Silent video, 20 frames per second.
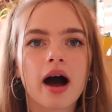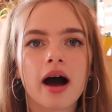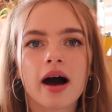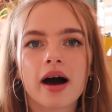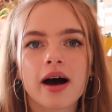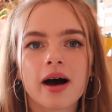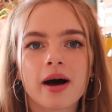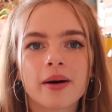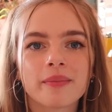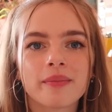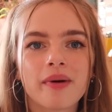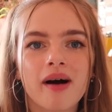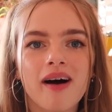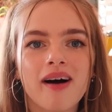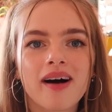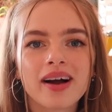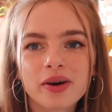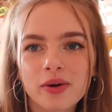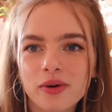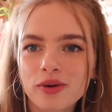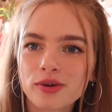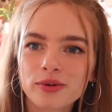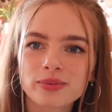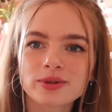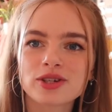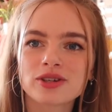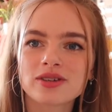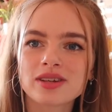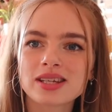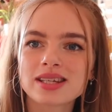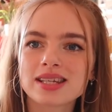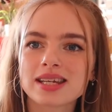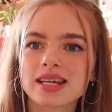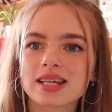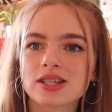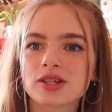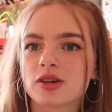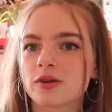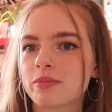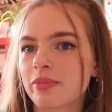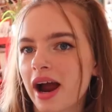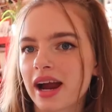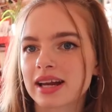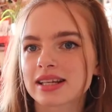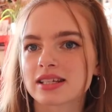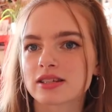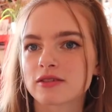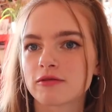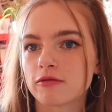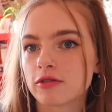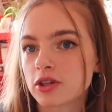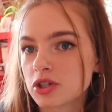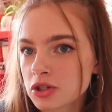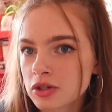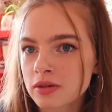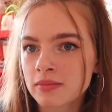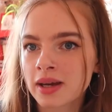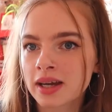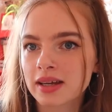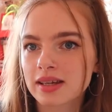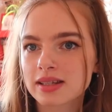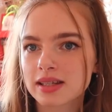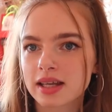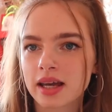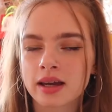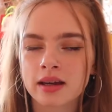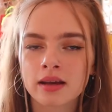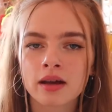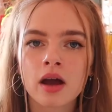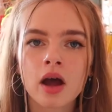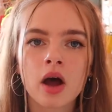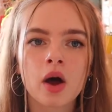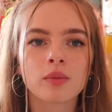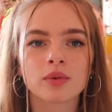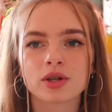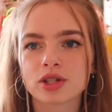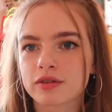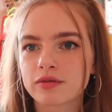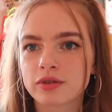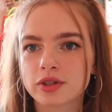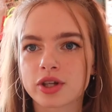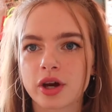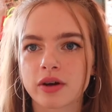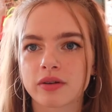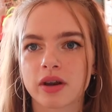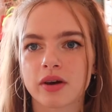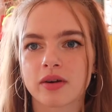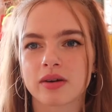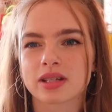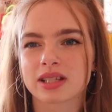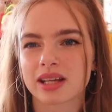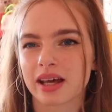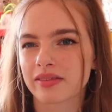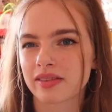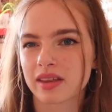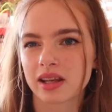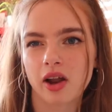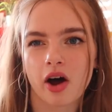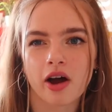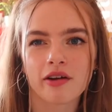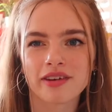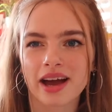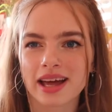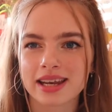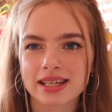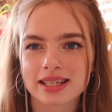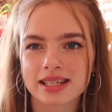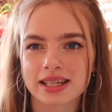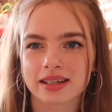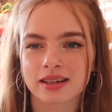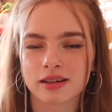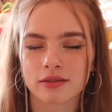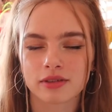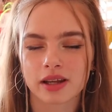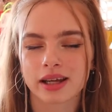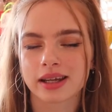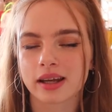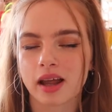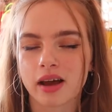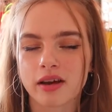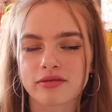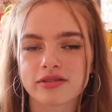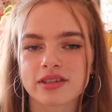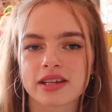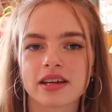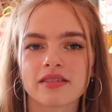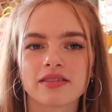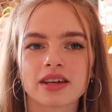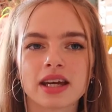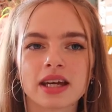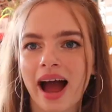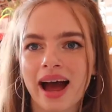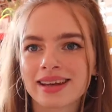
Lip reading: I got an opportunity to practice vision mixing, which if you don't know is like the live editing of like live TV.